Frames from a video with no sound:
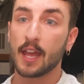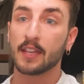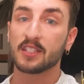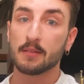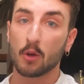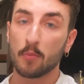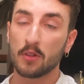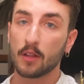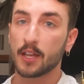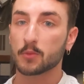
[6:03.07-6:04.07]
and
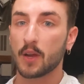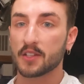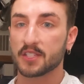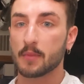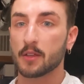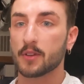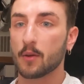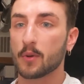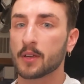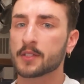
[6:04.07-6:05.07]
T-Mobile, as well as some other
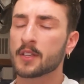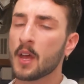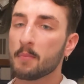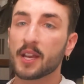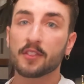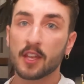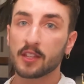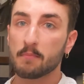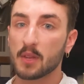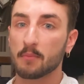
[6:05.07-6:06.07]
networks, but I think
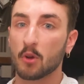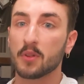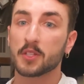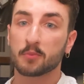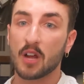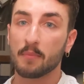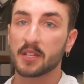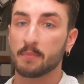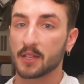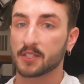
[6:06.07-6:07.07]
that Mint Mobile is probably
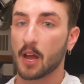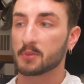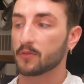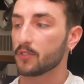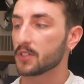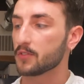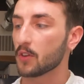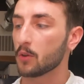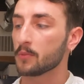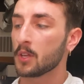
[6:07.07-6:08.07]
the best option for this
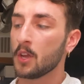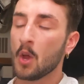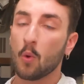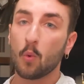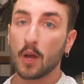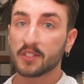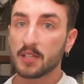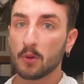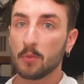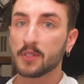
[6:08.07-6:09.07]
phone. While
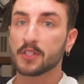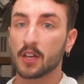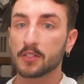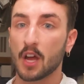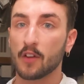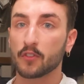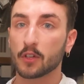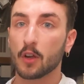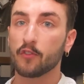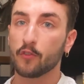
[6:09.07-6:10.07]
T-Mobile does offer
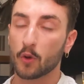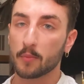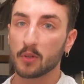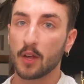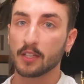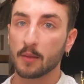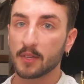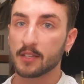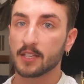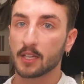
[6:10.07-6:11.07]
affordable
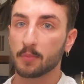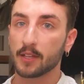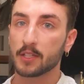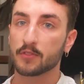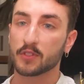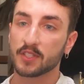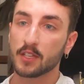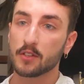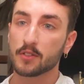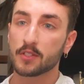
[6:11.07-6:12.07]
unlimited data plans for
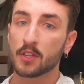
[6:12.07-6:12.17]
seniors,